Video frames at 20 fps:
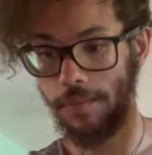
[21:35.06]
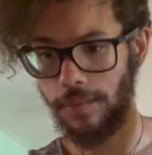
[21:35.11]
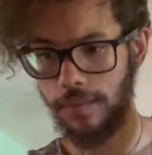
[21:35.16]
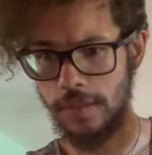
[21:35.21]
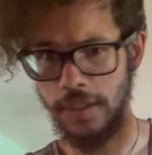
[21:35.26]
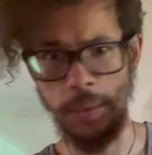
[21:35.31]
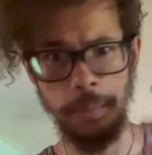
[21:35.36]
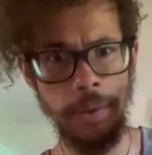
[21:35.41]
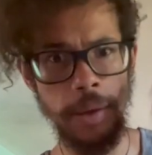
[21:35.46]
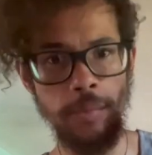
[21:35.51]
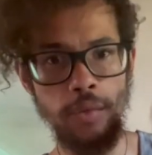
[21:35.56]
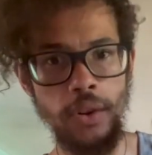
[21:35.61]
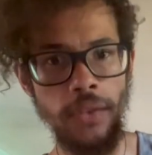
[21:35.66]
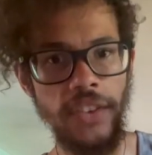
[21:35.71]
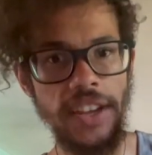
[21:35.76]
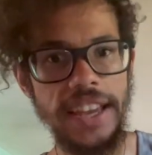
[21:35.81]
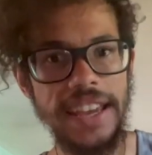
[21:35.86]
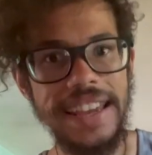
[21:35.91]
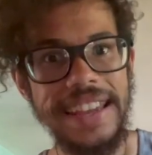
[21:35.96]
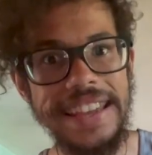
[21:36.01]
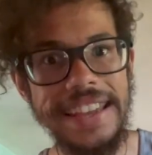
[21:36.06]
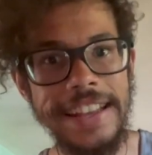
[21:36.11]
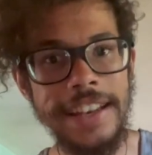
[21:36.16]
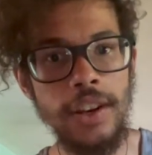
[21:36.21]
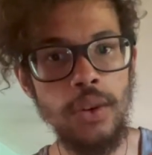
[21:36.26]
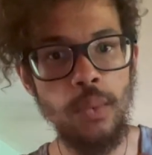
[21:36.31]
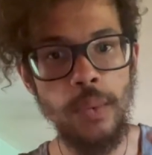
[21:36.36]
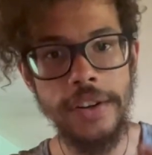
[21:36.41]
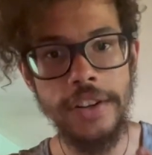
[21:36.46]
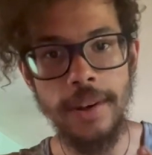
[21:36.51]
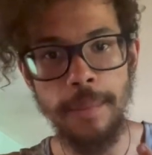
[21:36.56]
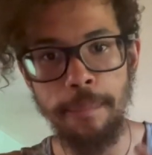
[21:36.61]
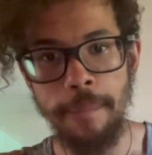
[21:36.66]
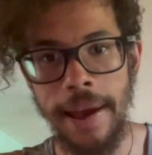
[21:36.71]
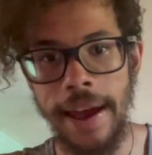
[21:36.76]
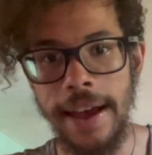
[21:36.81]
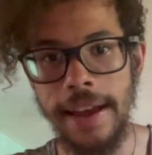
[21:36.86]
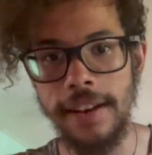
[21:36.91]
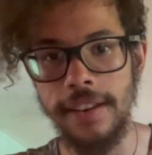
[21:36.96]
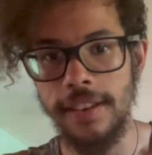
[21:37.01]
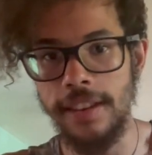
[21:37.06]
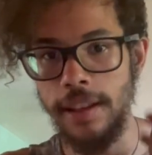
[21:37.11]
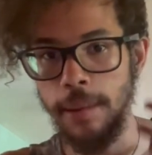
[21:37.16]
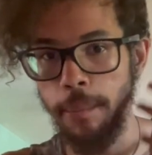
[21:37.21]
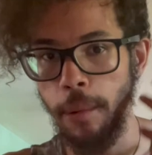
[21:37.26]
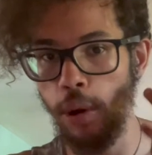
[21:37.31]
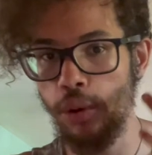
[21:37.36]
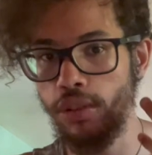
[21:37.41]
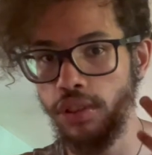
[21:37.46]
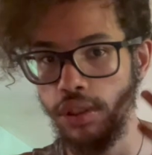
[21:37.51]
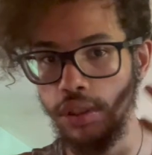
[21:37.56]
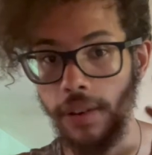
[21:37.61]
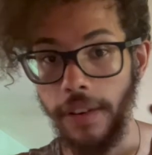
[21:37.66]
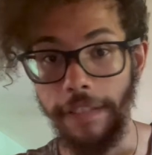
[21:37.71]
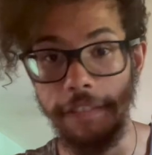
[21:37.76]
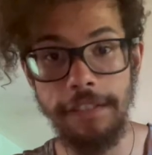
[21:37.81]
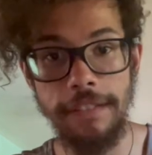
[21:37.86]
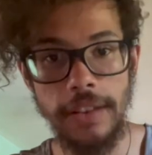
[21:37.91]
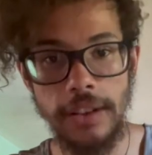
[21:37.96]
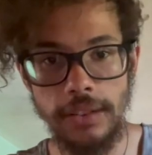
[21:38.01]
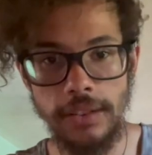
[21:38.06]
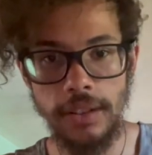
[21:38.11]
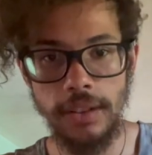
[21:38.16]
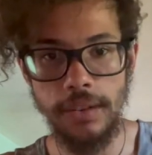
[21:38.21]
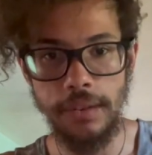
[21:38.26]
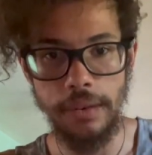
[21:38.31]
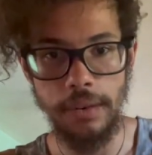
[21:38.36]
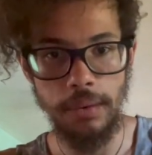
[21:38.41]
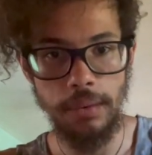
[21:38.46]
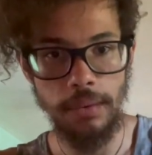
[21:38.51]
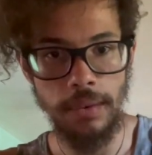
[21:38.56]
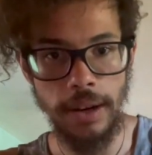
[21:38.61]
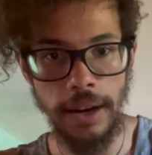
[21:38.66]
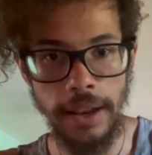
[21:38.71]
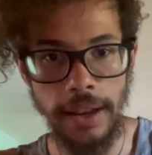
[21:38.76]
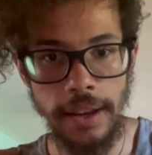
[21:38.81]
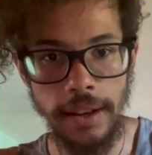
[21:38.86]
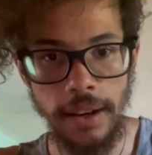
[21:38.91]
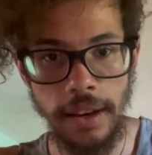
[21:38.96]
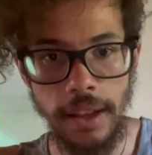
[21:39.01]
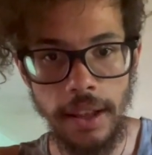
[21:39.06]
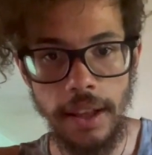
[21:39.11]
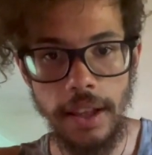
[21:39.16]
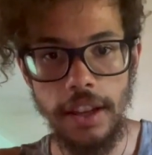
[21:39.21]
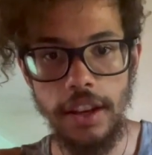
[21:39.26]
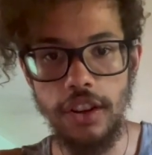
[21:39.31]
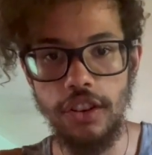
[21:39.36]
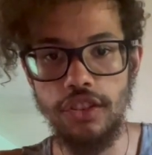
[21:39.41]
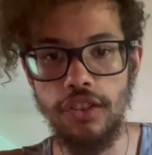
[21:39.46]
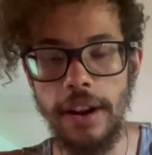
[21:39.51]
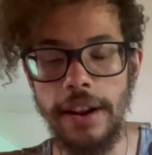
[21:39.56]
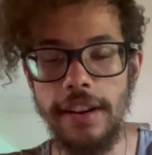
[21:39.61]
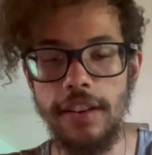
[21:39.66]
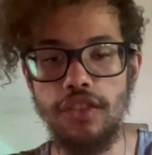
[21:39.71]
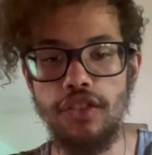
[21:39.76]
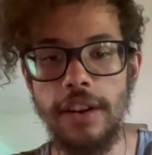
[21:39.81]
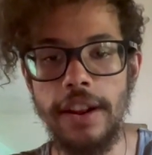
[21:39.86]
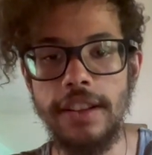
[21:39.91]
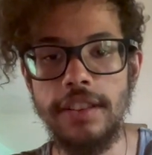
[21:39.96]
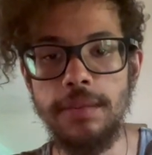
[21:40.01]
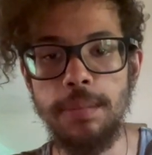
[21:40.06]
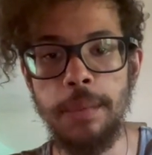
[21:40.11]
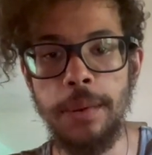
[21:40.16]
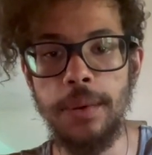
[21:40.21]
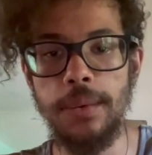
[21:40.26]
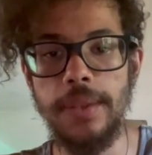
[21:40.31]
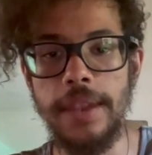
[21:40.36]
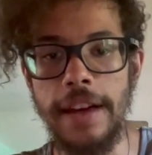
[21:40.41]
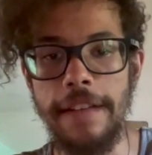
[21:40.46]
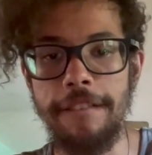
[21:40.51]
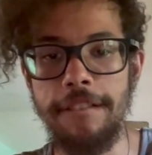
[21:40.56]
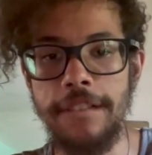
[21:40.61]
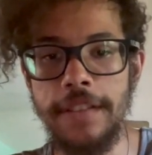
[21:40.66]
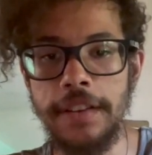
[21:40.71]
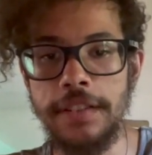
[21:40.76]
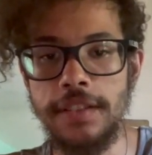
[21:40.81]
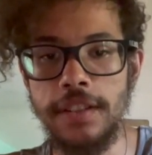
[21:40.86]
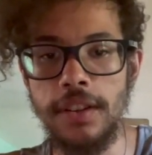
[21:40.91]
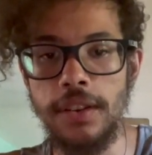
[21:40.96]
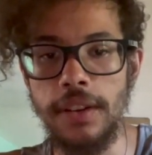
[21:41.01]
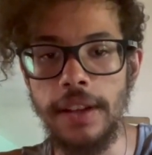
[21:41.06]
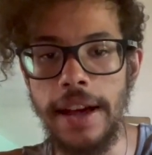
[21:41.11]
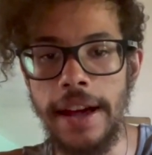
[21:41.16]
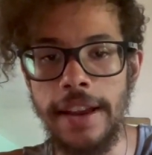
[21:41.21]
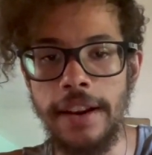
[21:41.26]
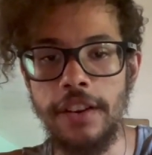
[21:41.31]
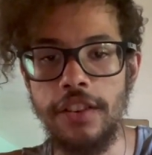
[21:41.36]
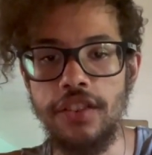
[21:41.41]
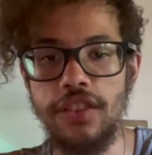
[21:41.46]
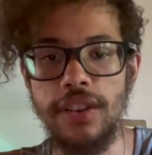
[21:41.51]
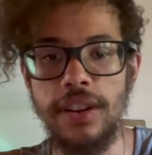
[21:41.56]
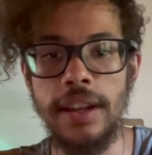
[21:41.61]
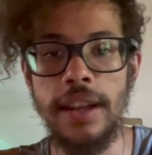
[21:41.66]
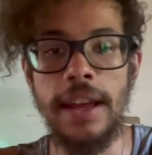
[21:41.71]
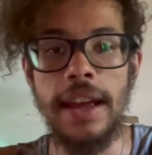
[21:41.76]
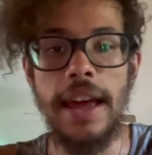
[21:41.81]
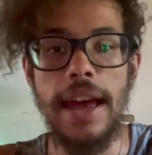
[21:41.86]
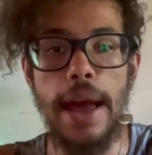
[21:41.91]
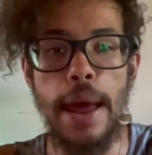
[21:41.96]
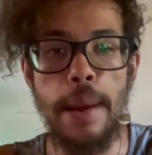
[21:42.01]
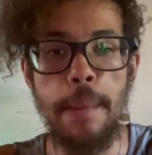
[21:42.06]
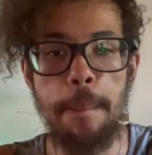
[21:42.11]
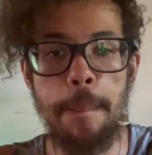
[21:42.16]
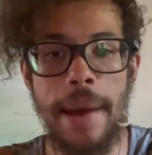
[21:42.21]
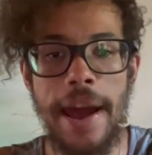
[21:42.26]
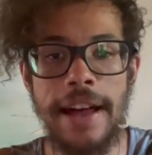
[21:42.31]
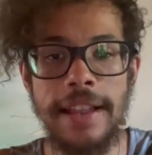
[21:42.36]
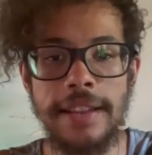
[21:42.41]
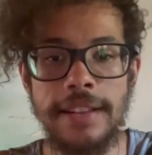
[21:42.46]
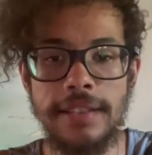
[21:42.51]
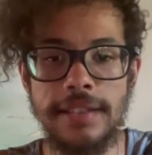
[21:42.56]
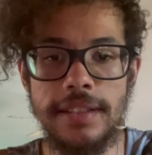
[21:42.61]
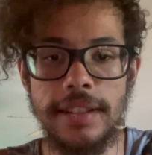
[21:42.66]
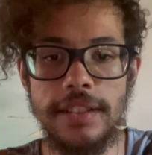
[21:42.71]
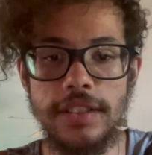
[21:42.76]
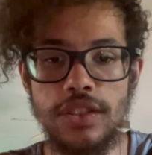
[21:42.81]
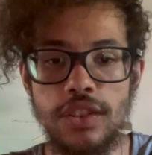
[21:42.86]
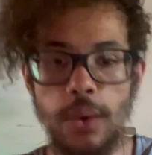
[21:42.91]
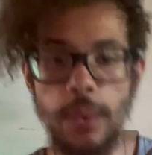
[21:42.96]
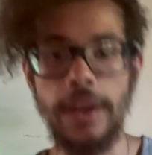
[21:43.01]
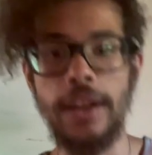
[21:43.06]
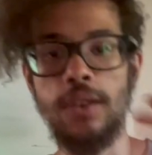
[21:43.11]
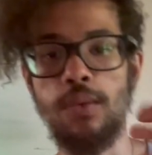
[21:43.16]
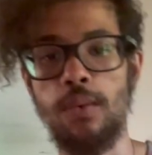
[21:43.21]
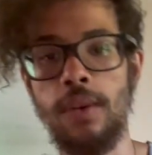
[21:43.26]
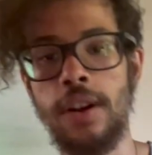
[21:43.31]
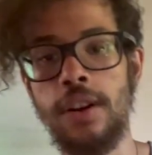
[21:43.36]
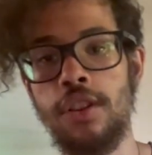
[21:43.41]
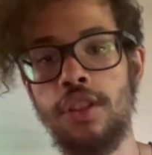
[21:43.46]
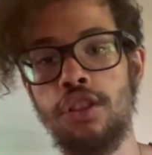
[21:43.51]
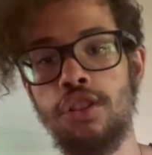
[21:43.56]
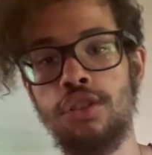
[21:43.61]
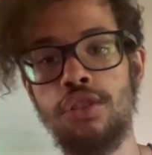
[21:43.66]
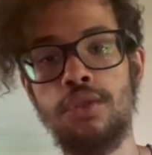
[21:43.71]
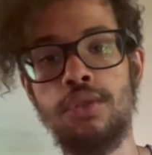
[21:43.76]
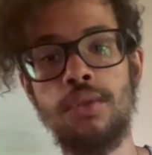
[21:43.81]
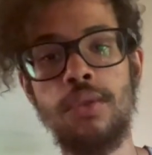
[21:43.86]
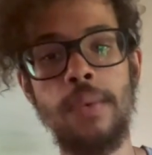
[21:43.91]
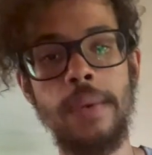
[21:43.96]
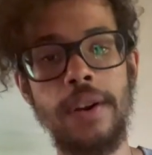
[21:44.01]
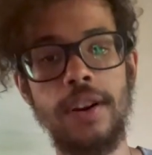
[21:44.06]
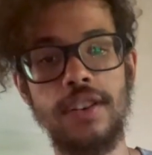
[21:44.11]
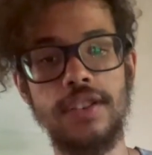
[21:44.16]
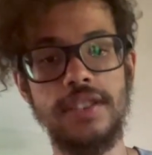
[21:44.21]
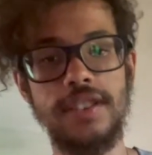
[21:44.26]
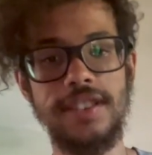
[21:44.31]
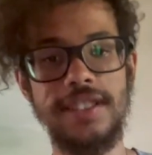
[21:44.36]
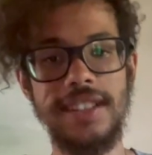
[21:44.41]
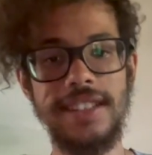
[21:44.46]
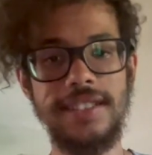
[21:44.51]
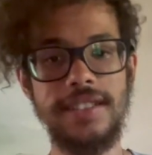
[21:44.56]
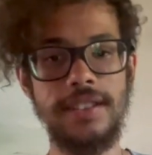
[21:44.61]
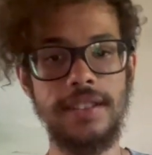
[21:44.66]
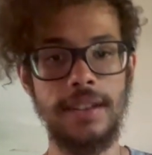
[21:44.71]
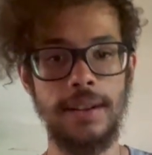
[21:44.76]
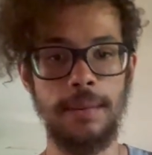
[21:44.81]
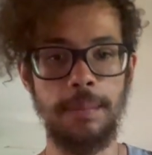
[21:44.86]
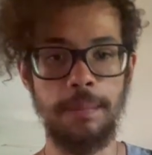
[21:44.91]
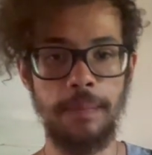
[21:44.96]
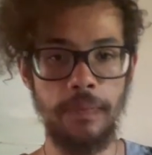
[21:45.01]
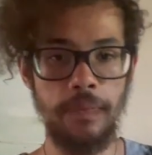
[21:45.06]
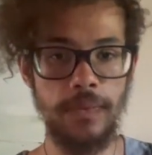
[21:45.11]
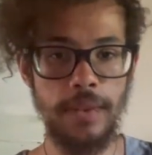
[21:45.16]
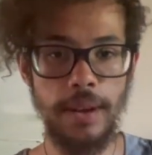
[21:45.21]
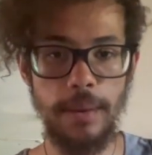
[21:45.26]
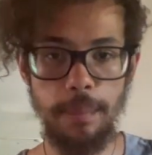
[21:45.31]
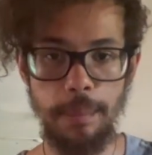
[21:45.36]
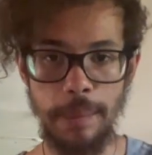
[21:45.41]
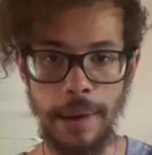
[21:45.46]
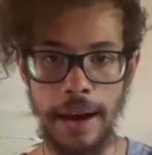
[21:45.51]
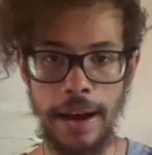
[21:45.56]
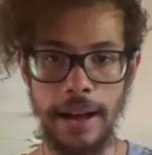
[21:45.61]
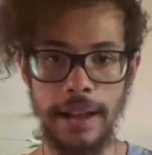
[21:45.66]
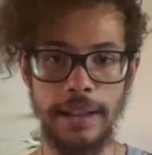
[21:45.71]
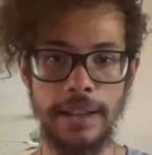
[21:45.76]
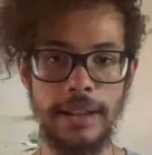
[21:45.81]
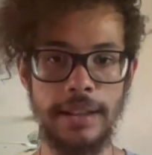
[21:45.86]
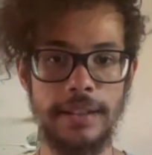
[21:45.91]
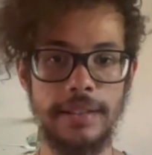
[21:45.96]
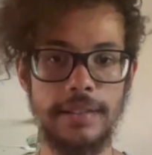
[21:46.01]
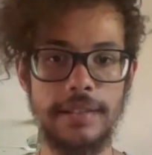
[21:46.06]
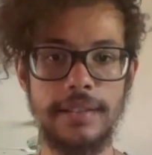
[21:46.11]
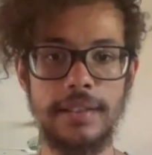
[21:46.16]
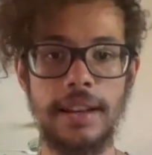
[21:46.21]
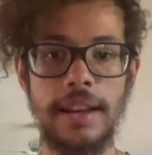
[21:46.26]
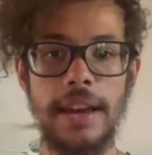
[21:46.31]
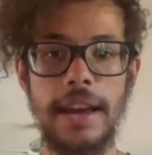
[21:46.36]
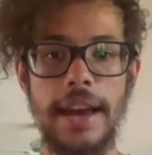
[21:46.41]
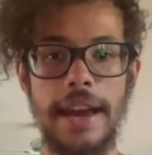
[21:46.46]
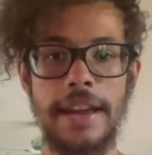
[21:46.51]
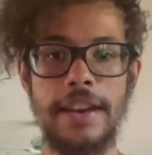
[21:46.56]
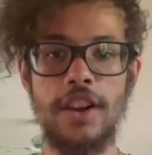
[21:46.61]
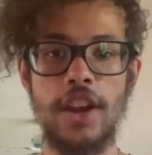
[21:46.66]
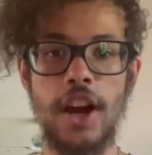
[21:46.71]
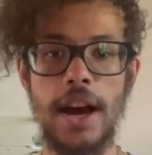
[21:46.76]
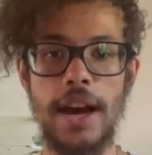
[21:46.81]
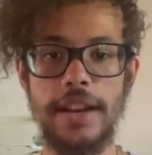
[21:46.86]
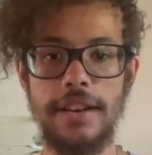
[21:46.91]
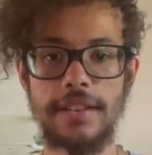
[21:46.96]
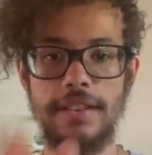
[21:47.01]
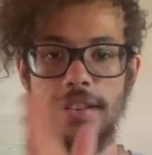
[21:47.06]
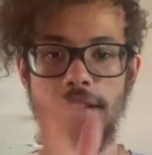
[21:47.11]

Sometimes you even get heated when you're mad. The emotions are physical, right? You're trying to transmute that physical energy and balance it so it can run through your system balanced and not